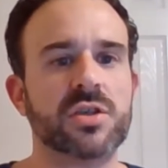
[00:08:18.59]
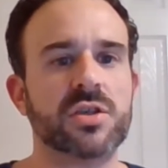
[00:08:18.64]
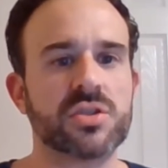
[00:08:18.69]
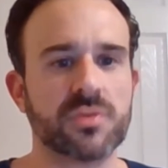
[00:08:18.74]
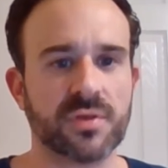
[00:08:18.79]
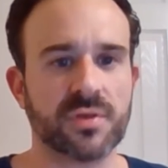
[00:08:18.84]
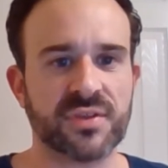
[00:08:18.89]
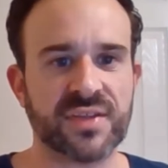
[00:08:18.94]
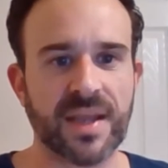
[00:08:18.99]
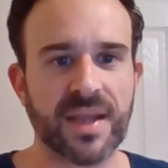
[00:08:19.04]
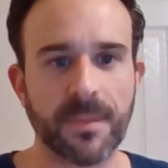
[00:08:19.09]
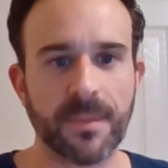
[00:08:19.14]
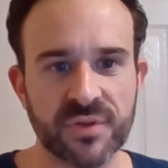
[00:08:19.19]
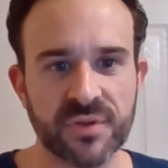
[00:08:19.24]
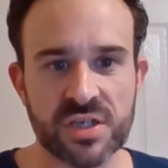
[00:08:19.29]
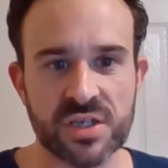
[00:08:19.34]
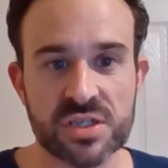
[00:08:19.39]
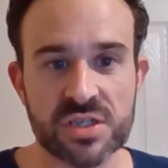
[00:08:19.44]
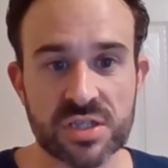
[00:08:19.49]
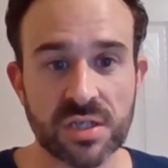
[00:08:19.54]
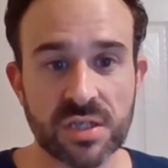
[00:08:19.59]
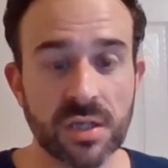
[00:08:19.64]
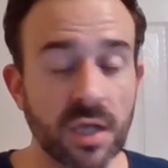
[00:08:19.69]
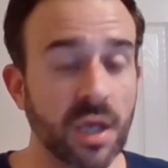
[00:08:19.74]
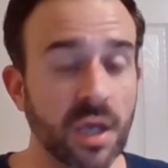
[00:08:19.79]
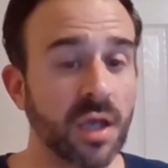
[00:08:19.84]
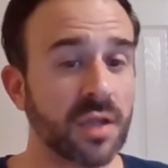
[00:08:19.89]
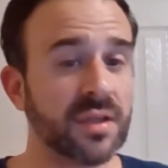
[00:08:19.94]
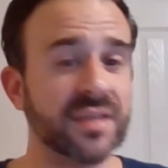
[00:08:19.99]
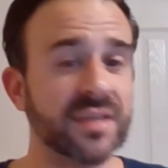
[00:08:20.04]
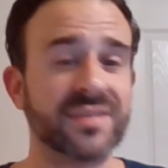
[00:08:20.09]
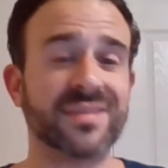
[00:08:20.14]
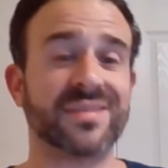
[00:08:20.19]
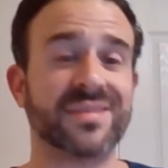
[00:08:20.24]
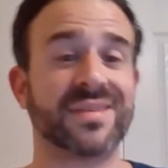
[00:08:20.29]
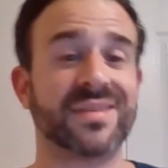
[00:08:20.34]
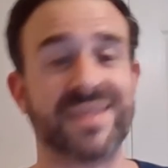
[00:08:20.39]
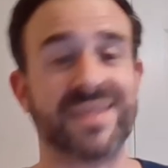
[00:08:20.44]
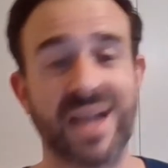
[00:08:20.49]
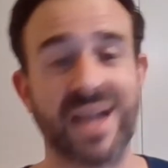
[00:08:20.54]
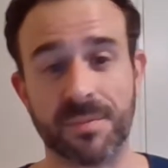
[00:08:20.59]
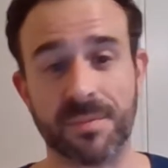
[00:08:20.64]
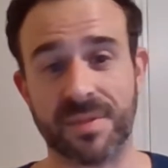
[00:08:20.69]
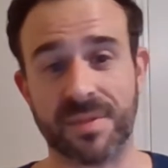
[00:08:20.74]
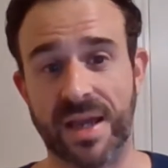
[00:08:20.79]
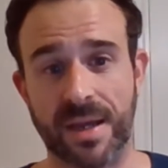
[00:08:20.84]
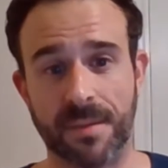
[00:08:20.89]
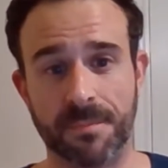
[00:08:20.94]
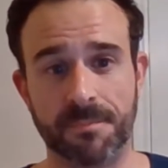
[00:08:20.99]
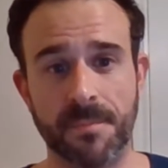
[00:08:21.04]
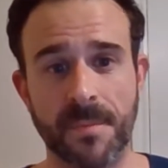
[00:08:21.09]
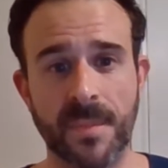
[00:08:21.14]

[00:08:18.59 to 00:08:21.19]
shortstop position, at least as a stopgap.